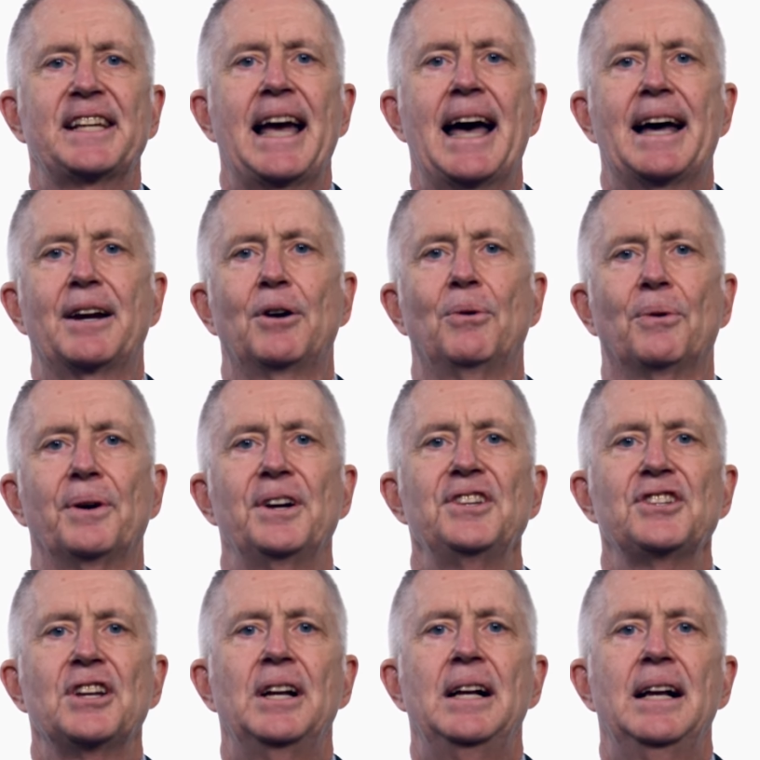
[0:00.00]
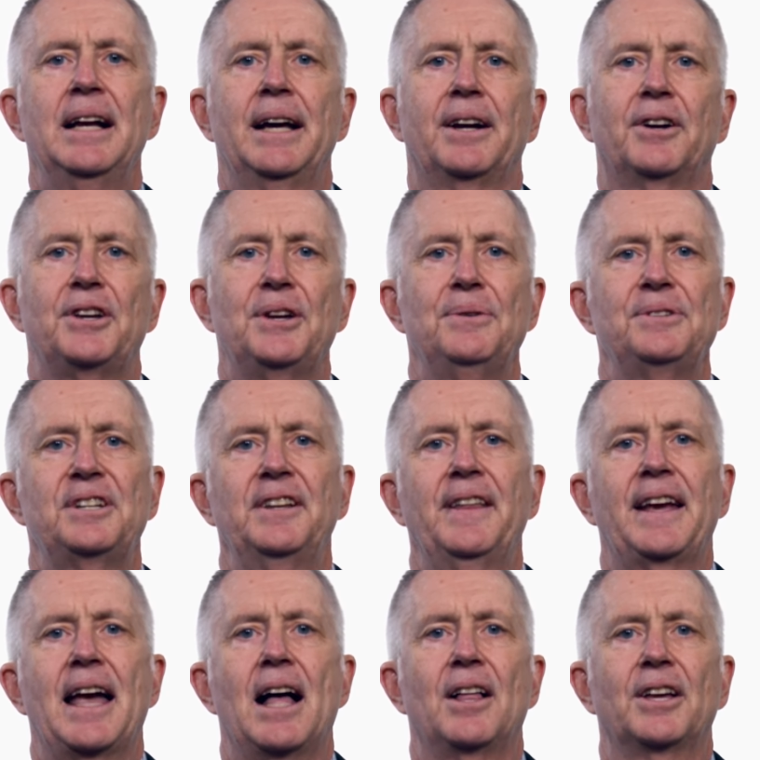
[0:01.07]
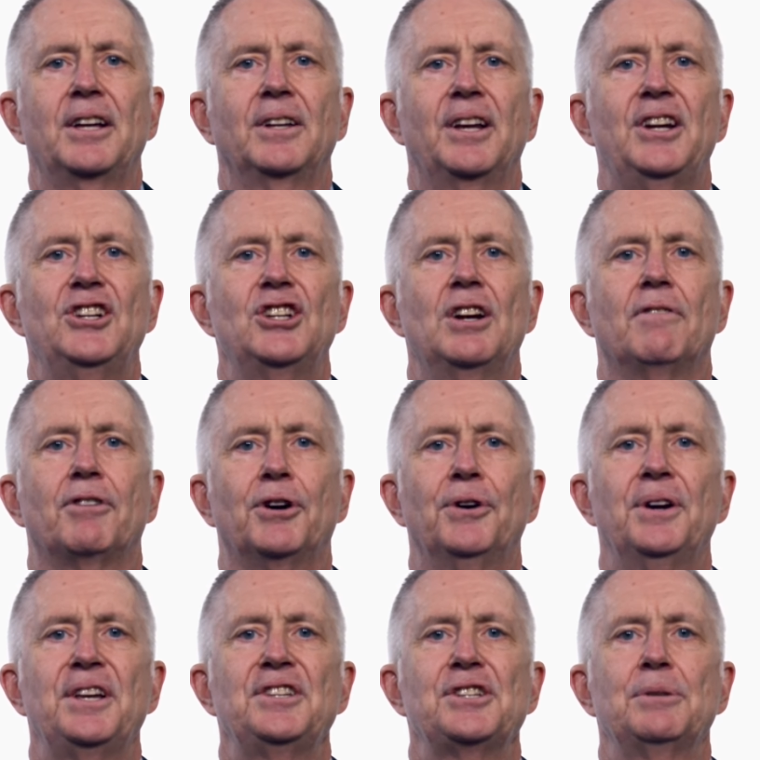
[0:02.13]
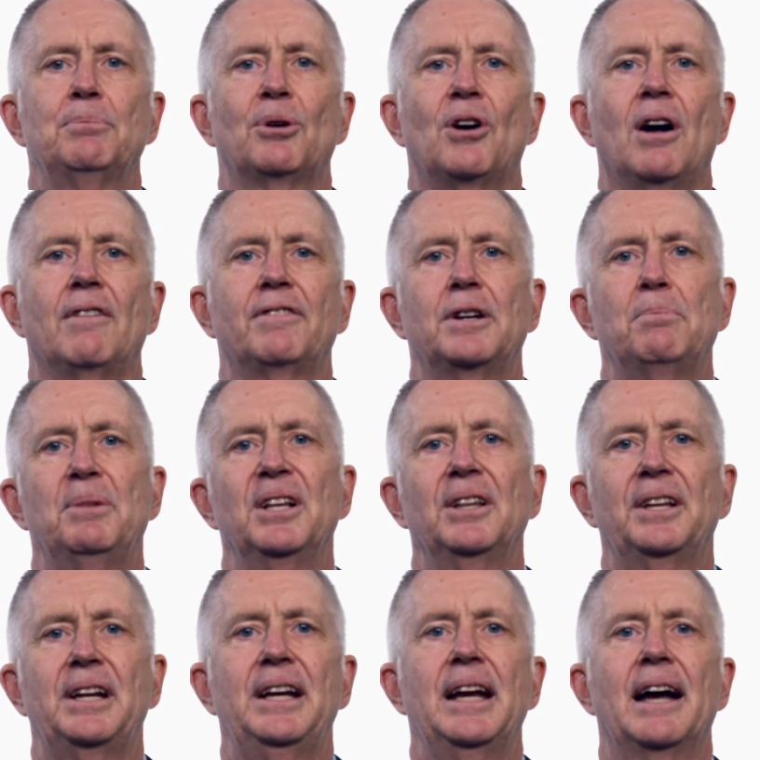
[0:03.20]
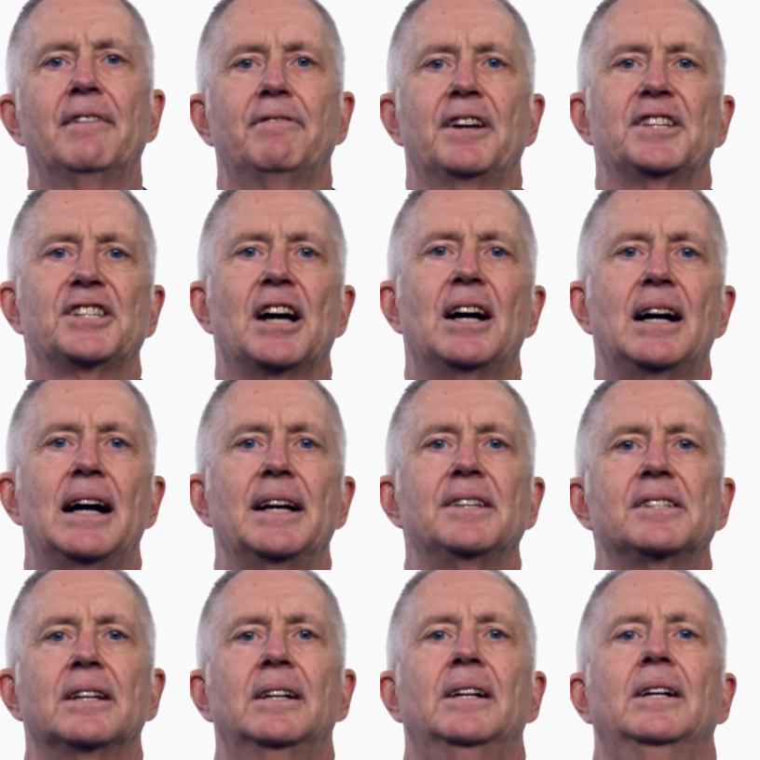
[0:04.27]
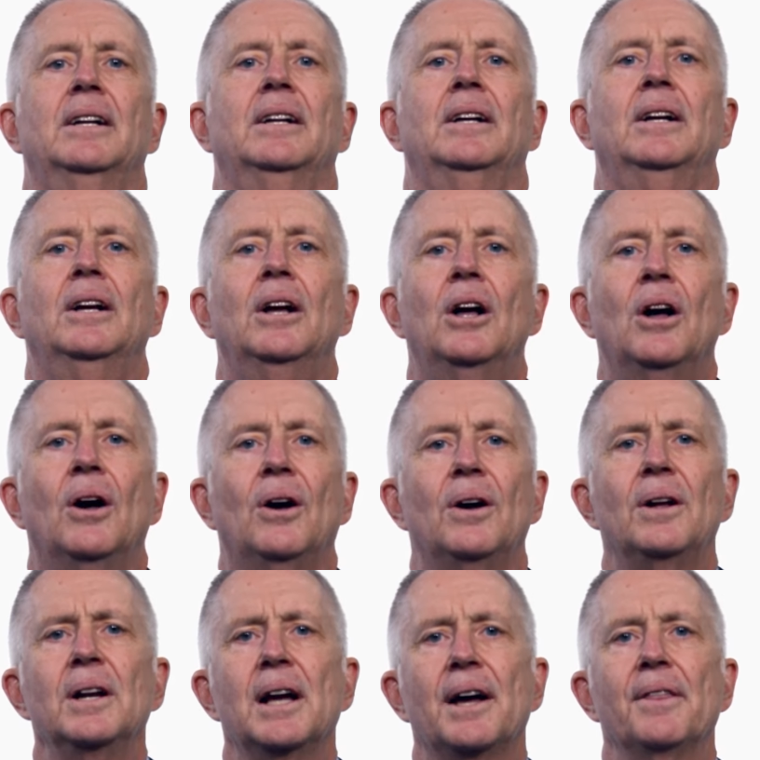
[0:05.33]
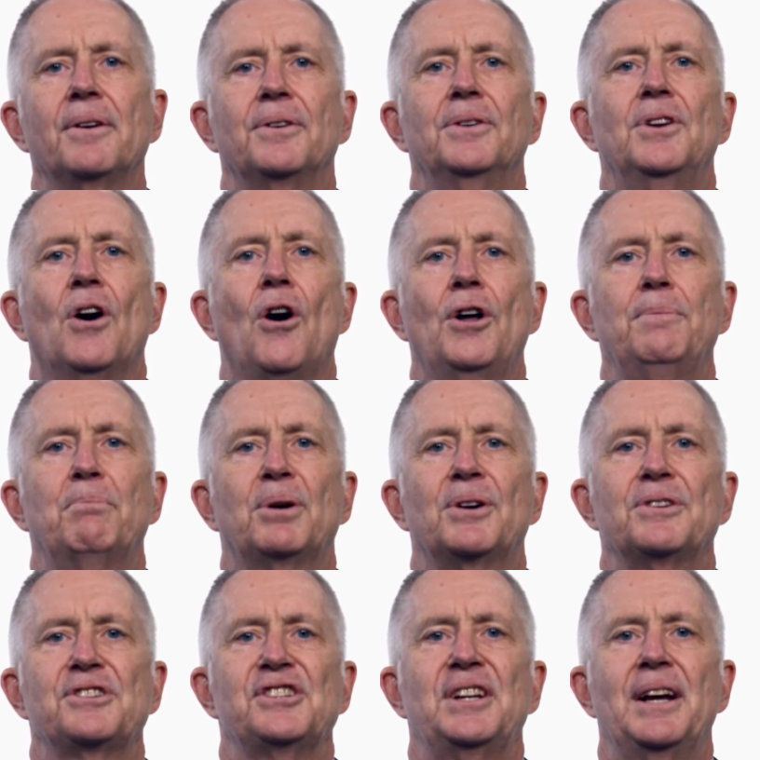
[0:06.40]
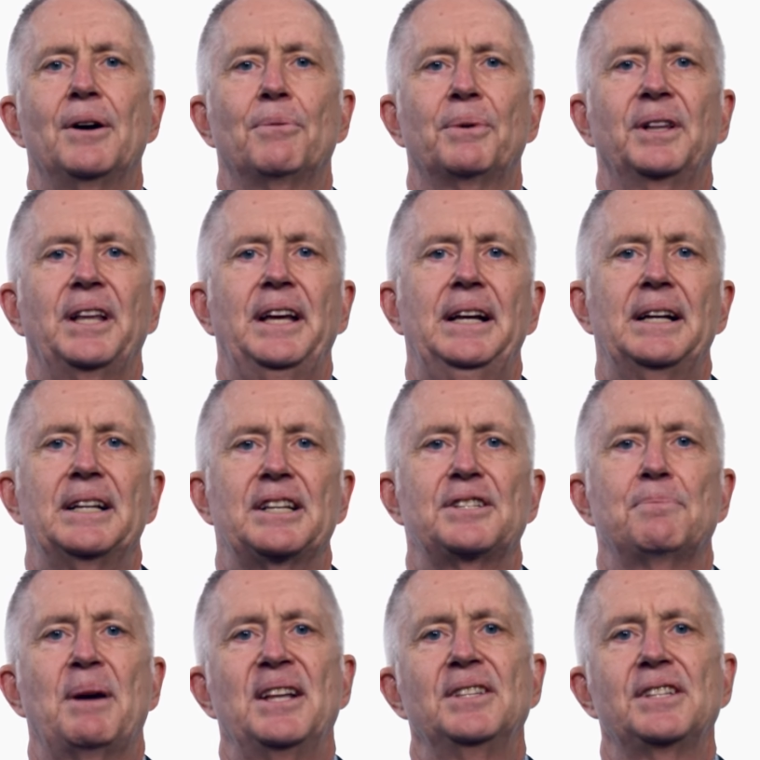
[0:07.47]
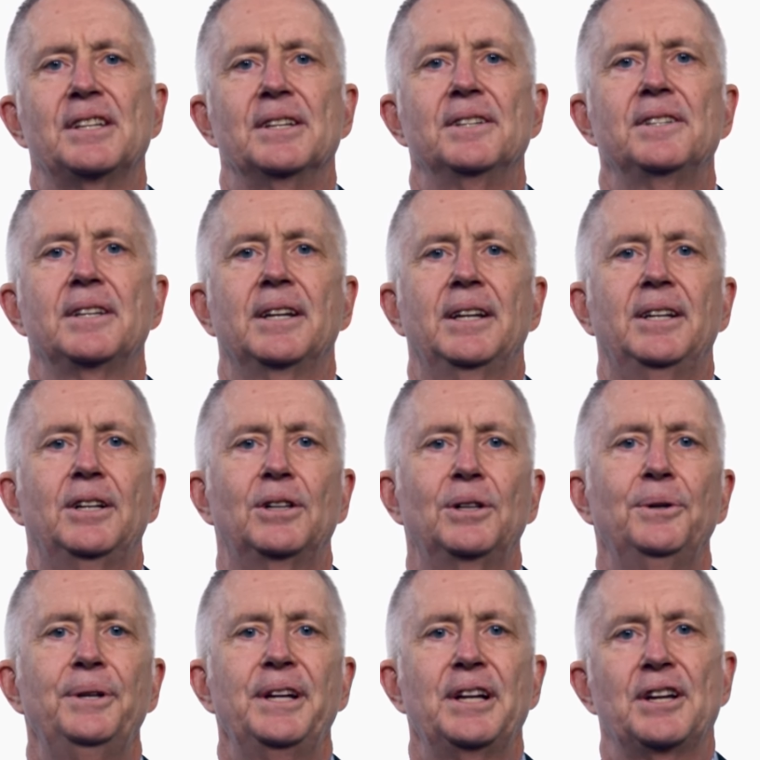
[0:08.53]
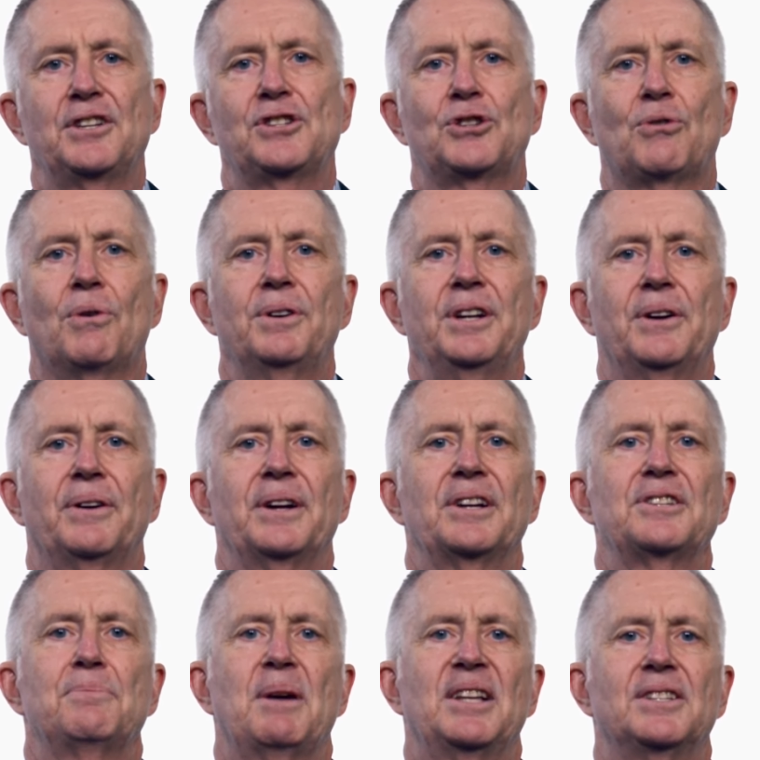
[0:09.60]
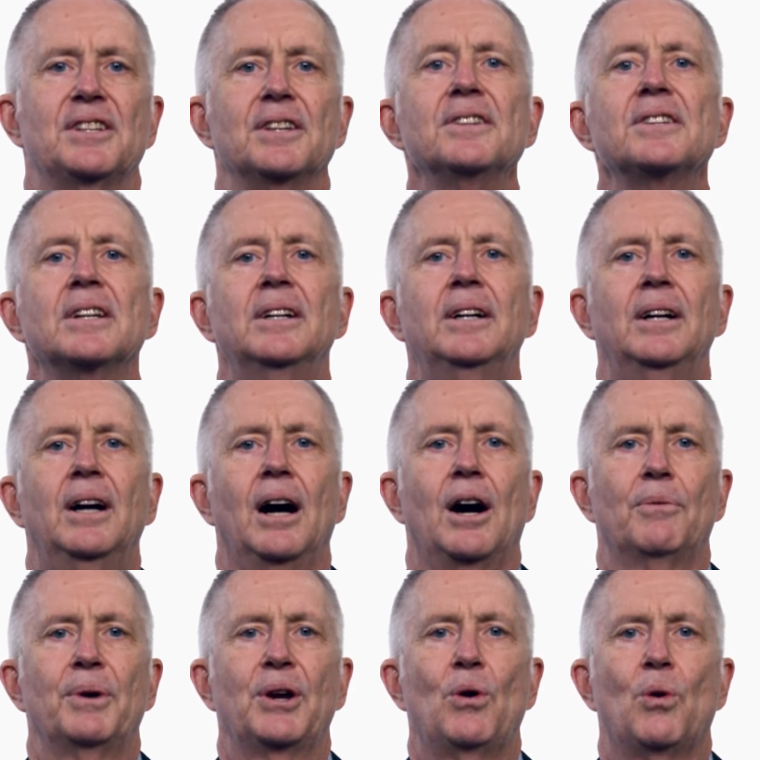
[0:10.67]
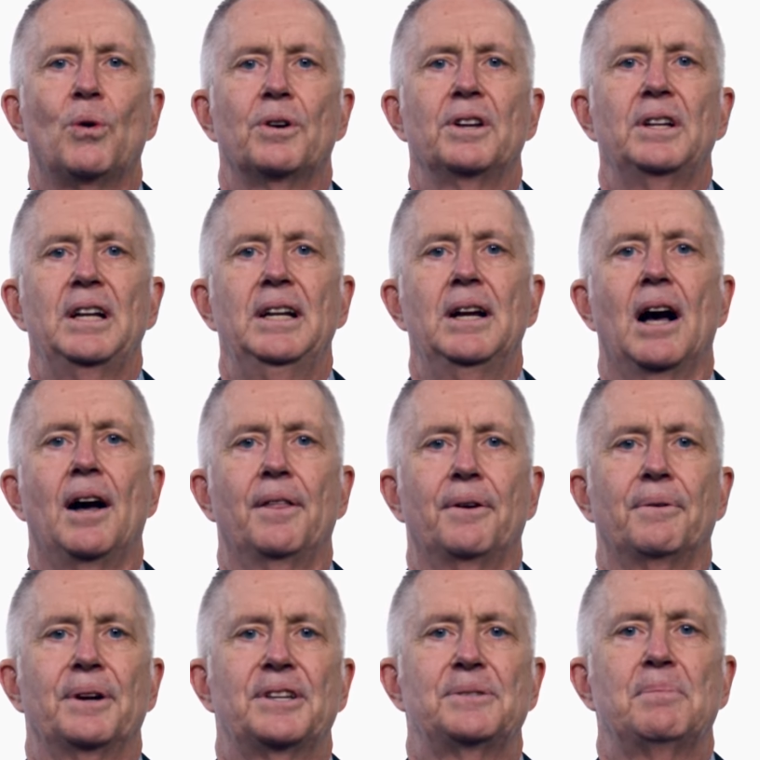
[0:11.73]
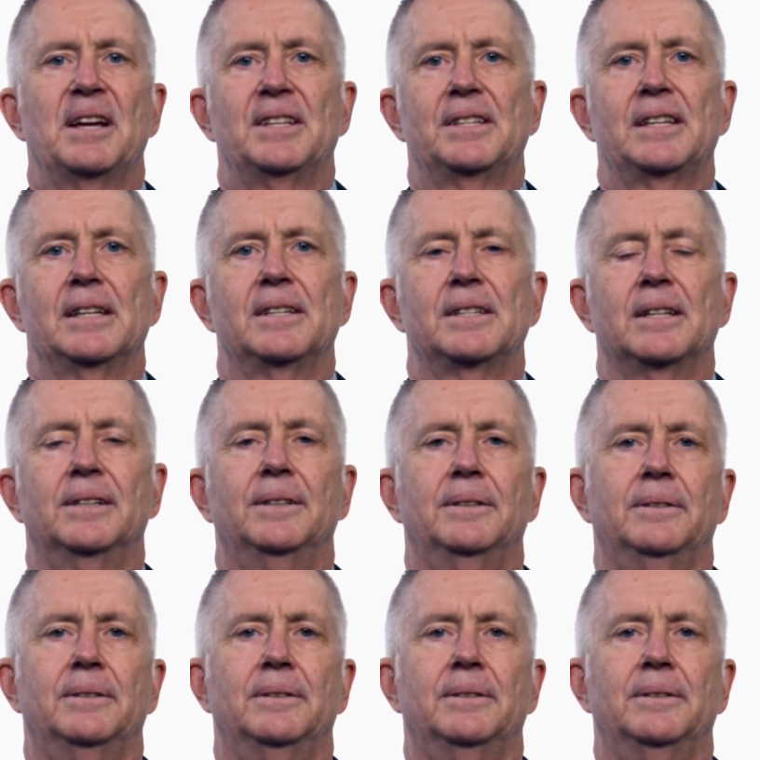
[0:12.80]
categories and are used in the calculation of earnings and profitability FSIs. All other non-personnel related expenses, including extraordinary expenses, are recorded in other expenses.